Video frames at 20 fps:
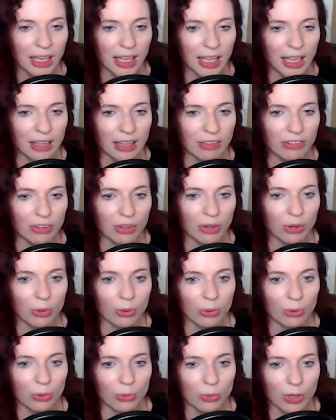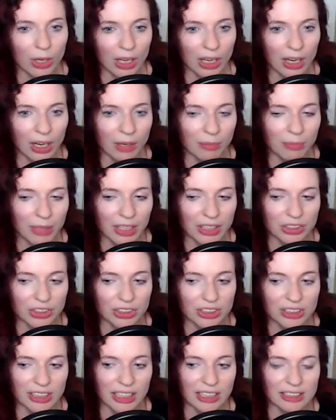And so
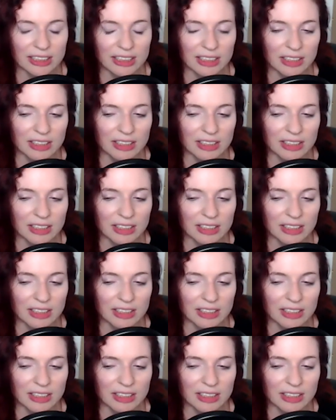it